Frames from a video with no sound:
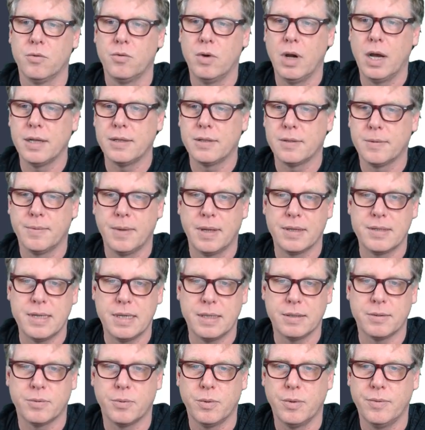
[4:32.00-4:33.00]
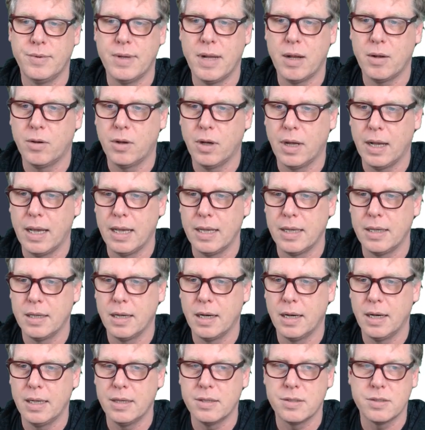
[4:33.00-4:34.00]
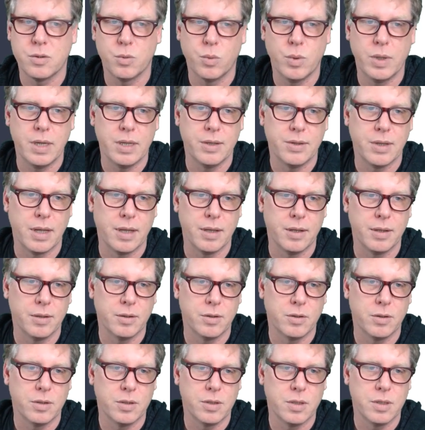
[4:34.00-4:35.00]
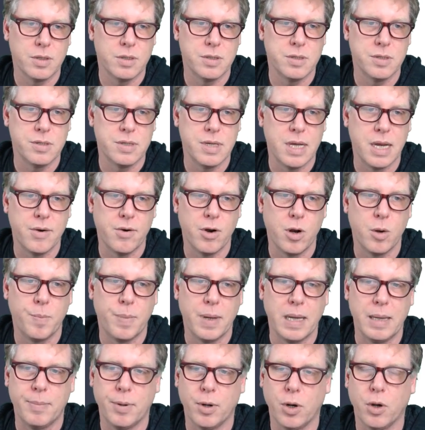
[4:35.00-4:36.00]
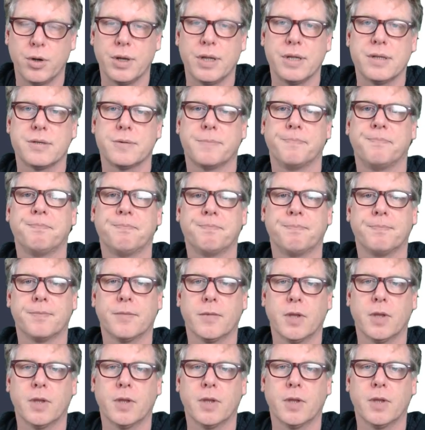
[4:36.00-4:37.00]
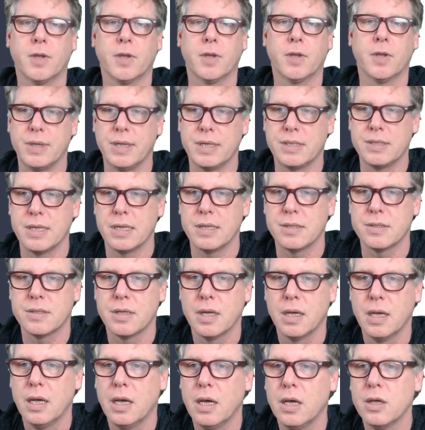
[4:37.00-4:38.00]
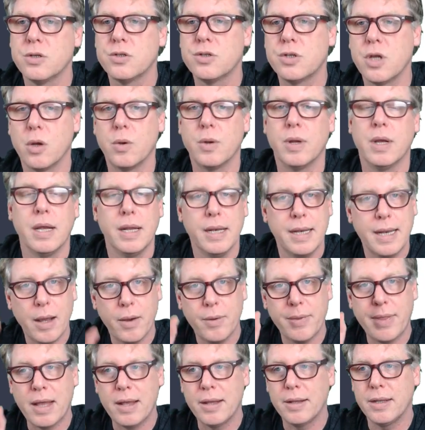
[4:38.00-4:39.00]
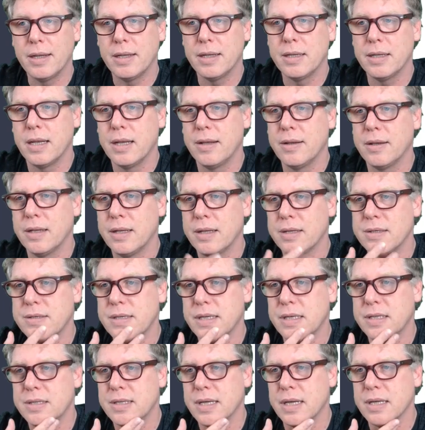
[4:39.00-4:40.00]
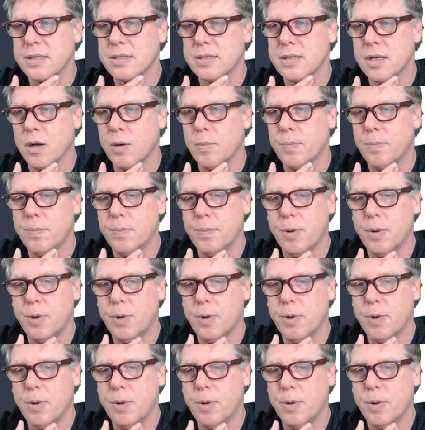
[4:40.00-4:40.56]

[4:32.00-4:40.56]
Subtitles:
Right, that's it. We've now got a list with 0 people on it. Okay, so it exists. So now that list exists, I'll